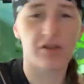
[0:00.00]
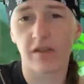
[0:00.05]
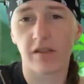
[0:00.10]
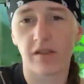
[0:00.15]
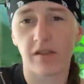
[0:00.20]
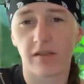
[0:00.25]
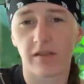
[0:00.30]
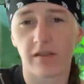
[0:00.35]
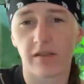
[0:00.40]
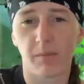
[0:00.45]
of
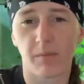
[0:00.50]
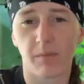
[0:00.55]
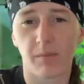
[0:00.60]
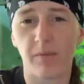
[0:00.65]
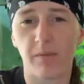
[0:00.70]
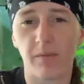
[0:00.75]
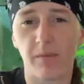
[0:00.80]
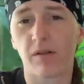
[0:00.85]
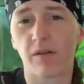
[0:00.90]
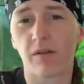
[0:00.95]
these little
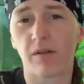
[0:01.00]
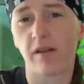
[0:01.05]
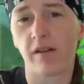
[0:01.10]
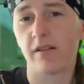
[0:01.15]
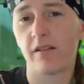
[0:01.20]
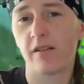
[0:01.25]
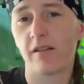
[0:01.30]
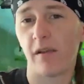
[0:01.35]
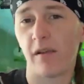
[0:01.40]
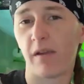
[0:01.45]
baby
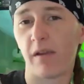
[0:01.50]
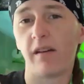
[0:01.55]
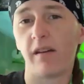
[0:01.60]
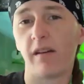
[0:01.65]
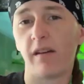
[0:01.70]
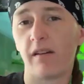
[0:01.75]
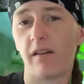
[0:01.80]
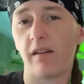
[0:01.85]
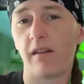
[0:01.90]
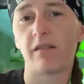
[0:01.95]
Corys made it
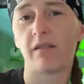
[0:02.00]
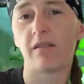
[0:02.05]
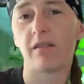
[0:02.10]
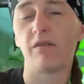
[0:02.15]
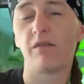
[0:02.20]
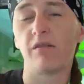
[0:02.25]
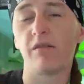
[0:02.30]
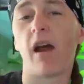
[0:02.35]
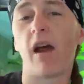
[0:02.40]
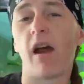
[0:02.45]
into this
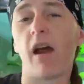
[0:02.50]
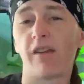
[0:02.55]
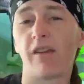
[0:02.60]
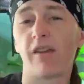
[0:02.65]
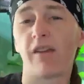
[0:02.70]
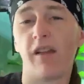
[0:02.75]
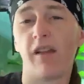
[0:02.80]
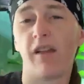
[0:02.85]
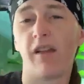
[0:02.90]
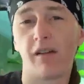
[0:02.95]
2.5
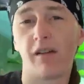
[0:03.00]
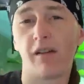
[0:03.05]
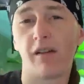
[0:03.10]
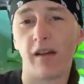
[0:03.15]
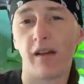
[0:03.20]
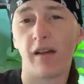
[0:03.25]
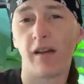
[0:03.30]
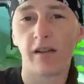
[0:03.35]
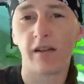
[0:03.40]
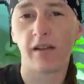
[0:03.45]
gallon
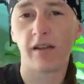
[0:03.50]
already.